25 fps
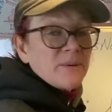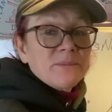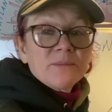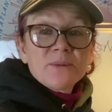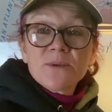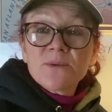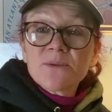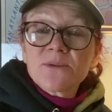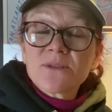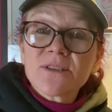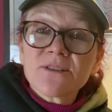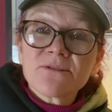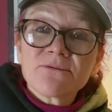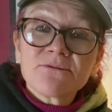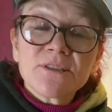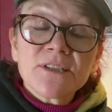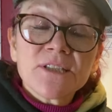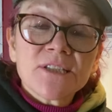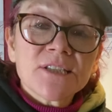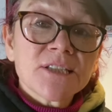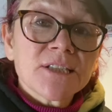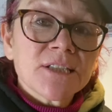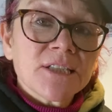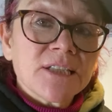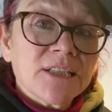amusing
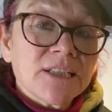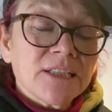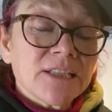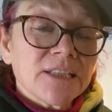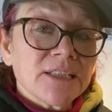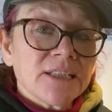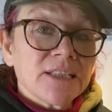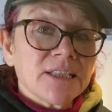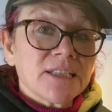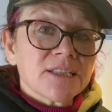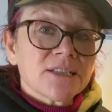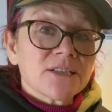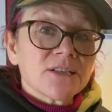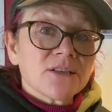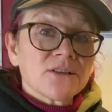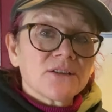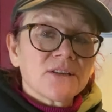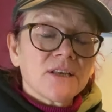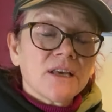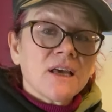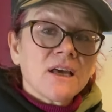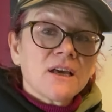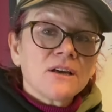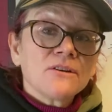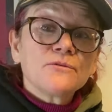recently is that
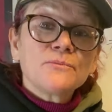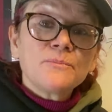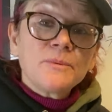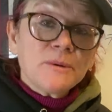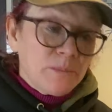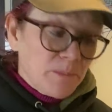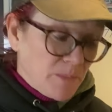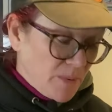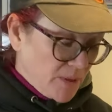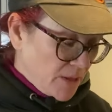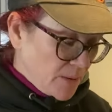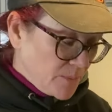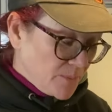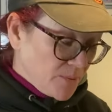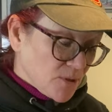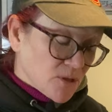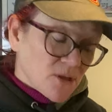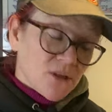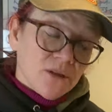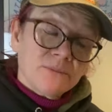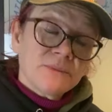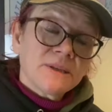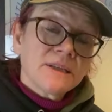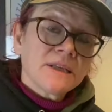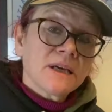there have been people
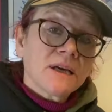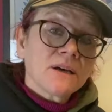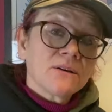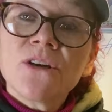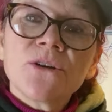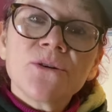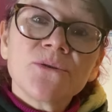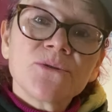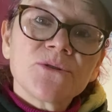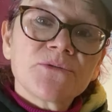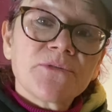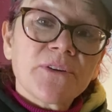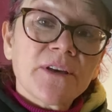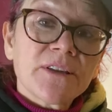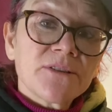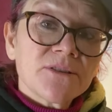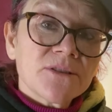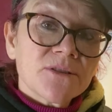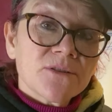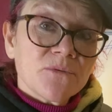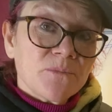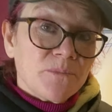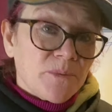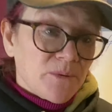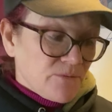coming out whose
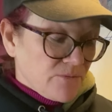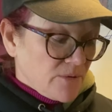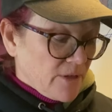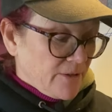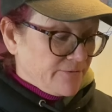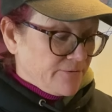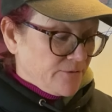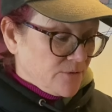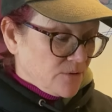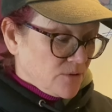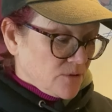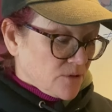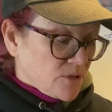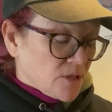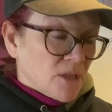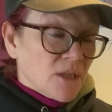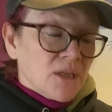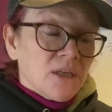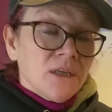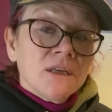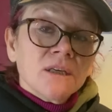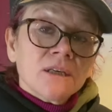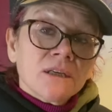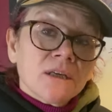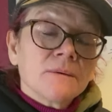feathers have been ruffled,
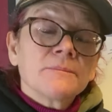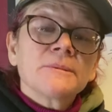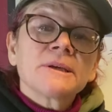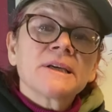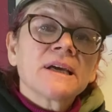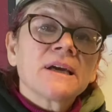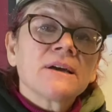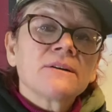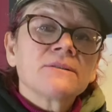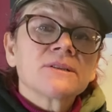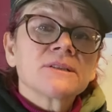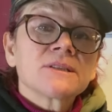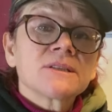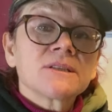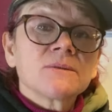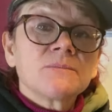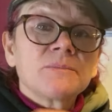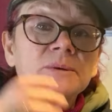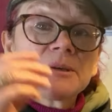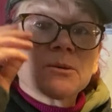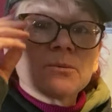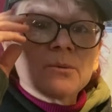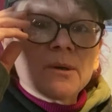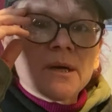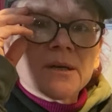coming out into the
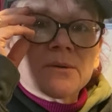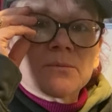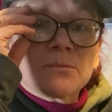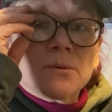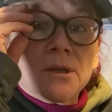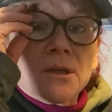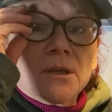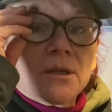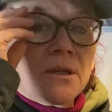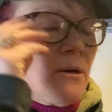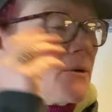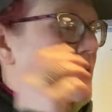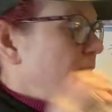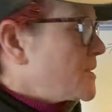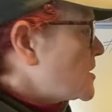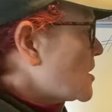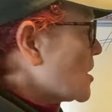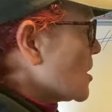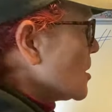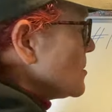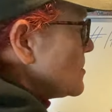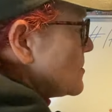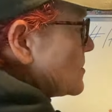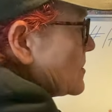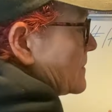big wide world going,
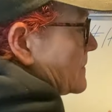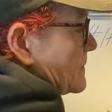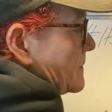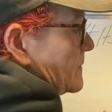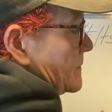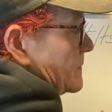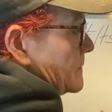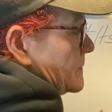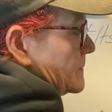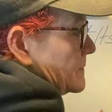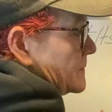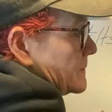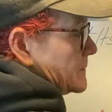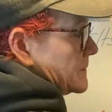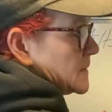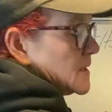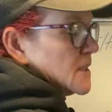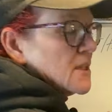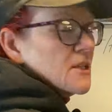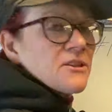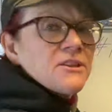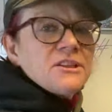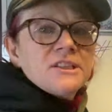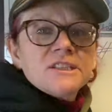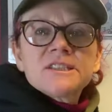no,
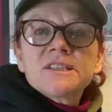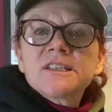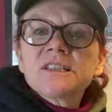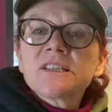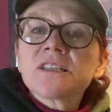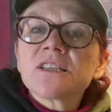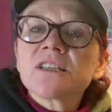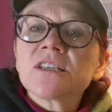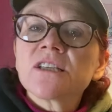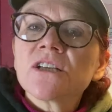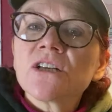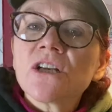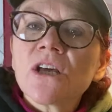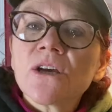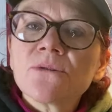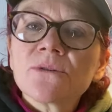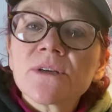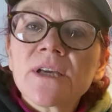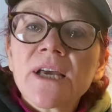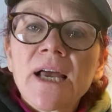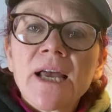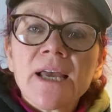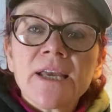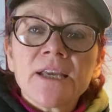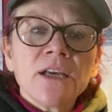this is still
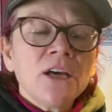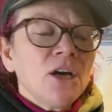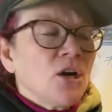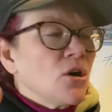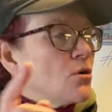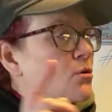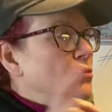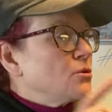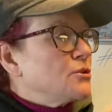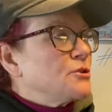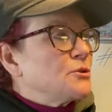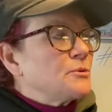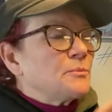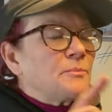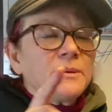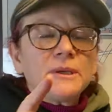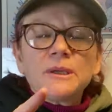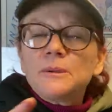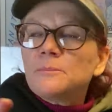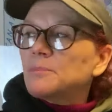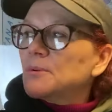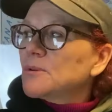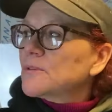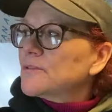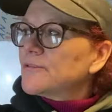okay. All you
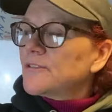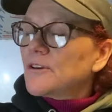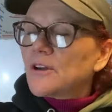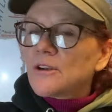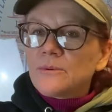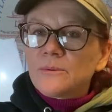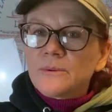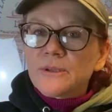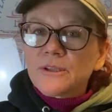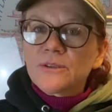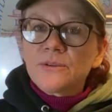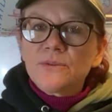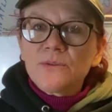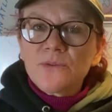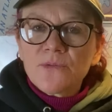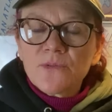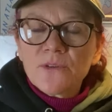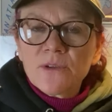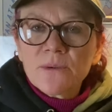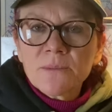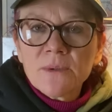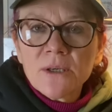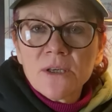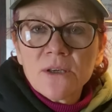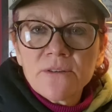people following
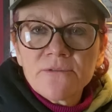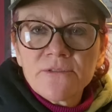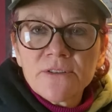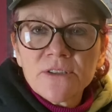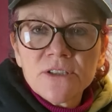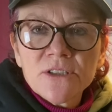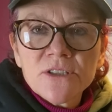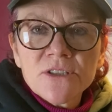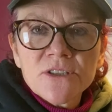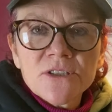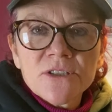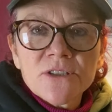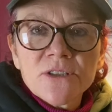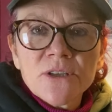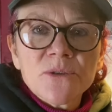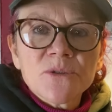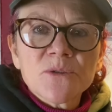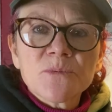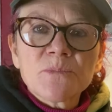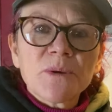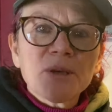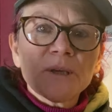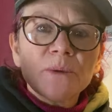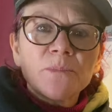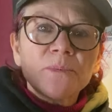Hoofing Marvellous and
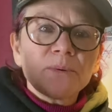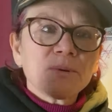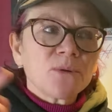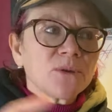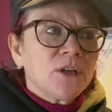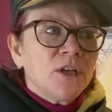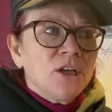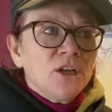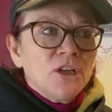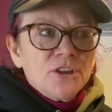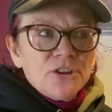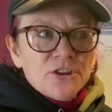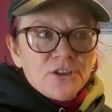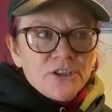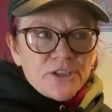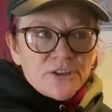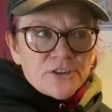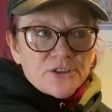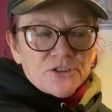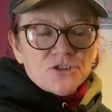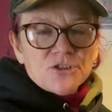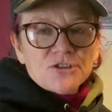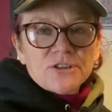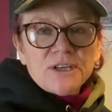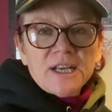those people in
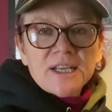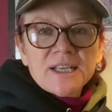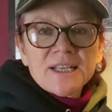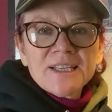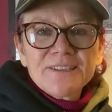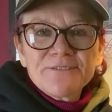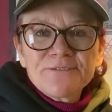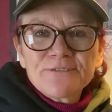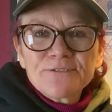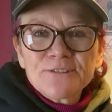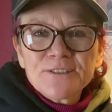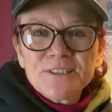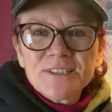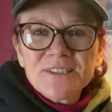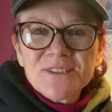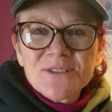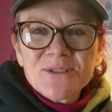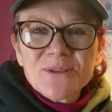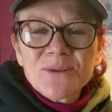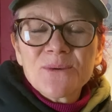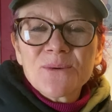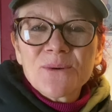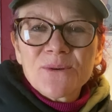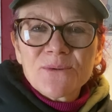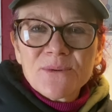the track
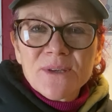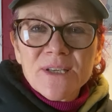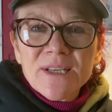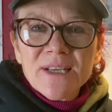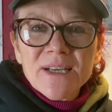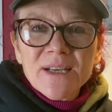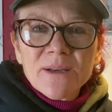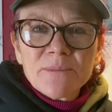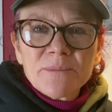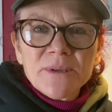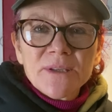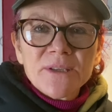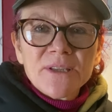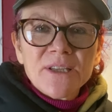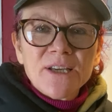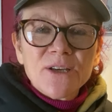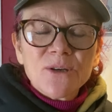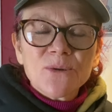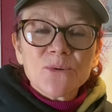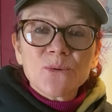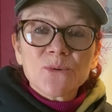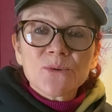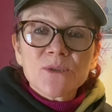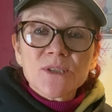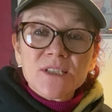liveries who are rehabbing their
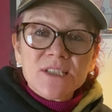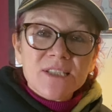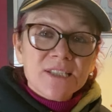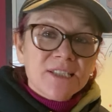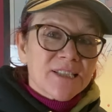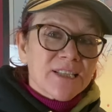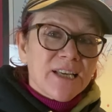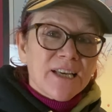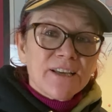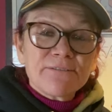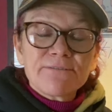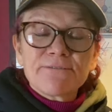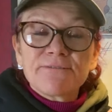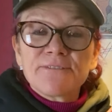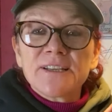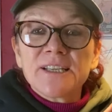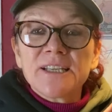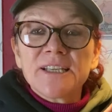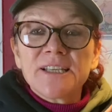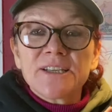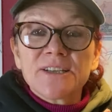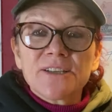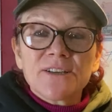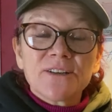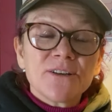horses
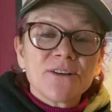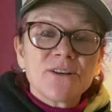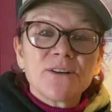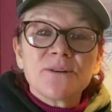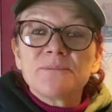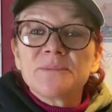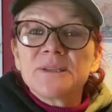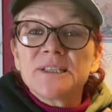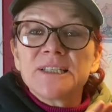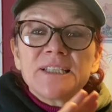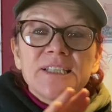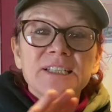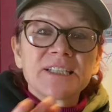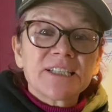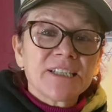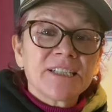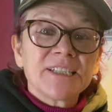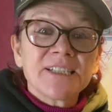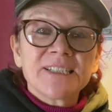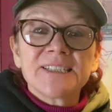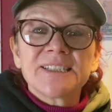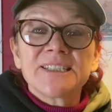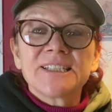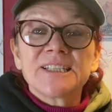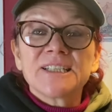safely, calmly,
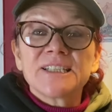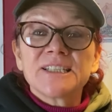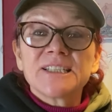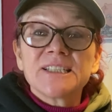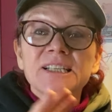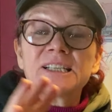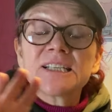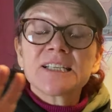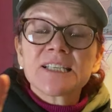kindly,